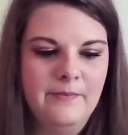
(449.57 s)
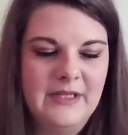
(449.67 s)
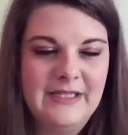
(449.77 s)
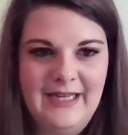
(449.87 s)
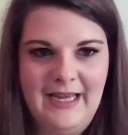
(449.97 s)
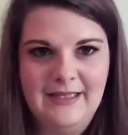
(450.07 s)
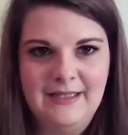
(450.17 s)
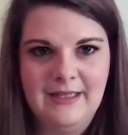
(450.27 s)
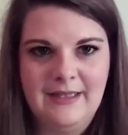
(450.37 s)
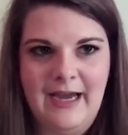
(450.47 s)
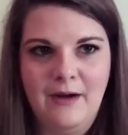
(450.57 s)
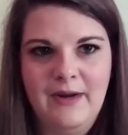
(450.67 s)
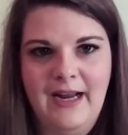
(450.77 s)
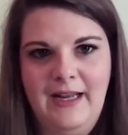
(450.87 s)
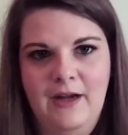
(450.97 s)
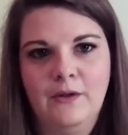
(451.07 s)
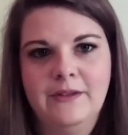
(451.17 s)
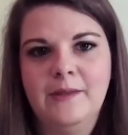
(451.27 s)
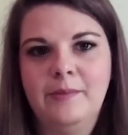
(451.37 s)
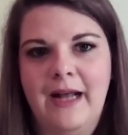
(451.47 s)
states that that rating
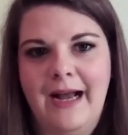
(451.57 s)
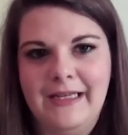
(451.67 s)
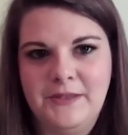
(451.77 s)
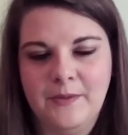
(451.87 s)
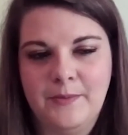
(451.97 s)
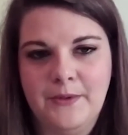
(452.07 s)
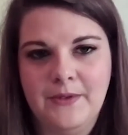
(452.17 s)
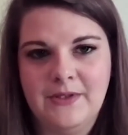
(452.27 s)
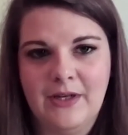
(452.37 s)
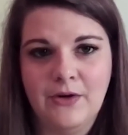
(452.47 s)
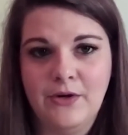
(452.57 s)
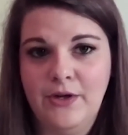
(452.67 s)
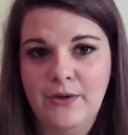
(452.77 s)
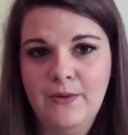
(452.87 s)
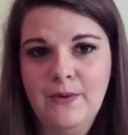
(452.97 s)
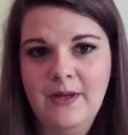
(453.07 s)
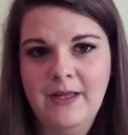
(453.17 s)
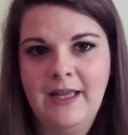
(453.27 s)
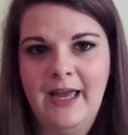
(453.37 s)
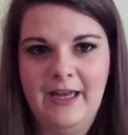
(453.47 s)
only applies for boots that are new
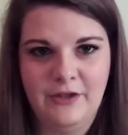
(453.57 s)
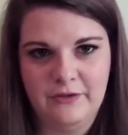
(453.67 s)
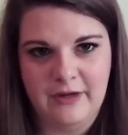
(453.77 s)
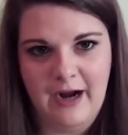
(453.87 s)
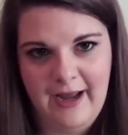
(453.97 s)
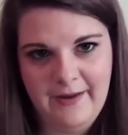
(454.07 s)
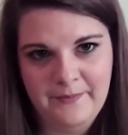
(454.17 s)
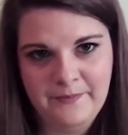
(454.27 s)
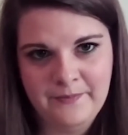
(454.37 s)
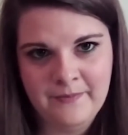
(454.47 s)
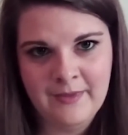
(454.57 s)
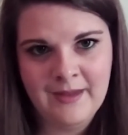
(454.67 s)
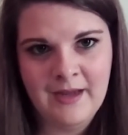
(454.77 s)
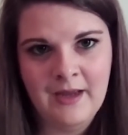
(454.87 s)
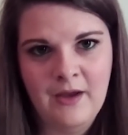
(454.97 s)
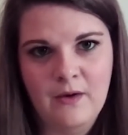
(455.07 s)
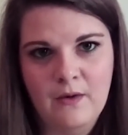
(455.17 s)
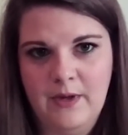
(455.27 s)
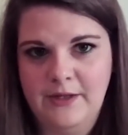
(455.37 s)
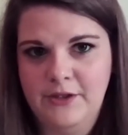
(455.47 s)
and dry,
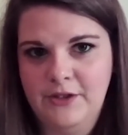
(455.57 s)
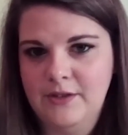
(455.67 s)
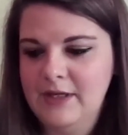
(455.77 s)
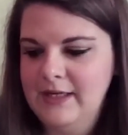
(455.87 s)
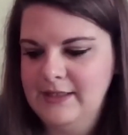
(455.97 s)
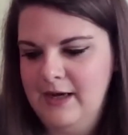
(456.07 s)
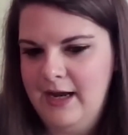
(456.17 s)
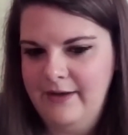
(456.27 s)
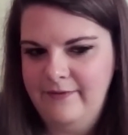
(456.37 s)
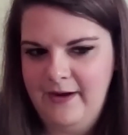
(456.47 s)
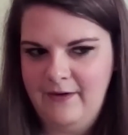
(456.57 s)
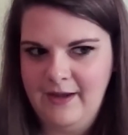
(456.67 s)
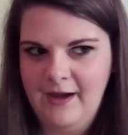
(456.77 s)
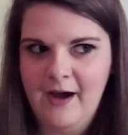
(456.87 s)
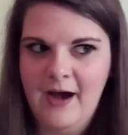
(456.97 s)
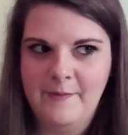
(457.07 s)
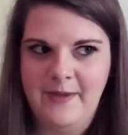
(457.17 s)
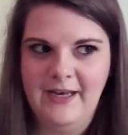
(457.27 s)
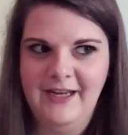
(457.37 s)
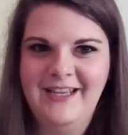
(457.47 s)
which is not a very
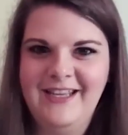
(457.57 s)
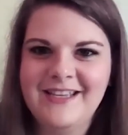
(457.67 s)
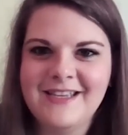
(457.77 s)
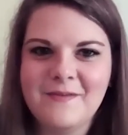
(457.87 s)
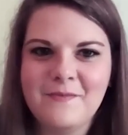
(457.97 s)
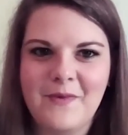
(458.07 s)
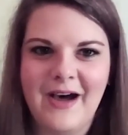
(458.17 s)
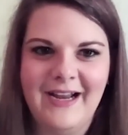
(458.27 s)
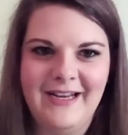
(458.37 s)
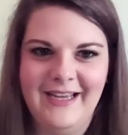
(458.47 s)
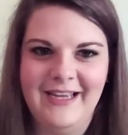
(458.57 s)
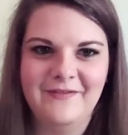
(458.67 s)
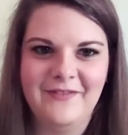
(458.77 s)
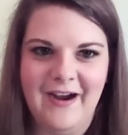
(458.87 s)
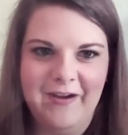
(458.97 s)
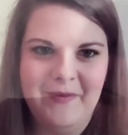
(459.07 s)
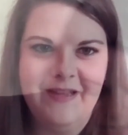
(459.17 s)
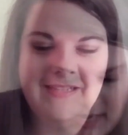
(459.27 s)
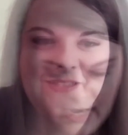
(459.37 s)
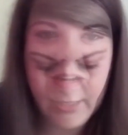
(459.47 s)
common mining
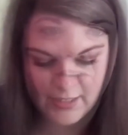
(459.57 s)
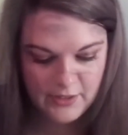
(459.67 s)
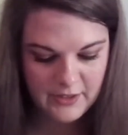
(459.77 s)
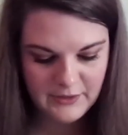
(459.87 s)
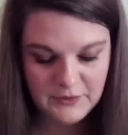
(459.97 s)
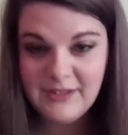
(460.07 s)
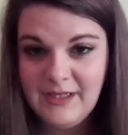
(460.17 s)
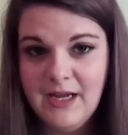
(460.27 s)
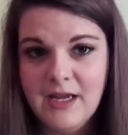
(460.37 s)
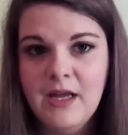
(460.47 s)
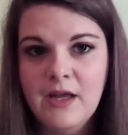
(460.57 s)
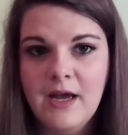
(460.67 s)
environment. Another interesting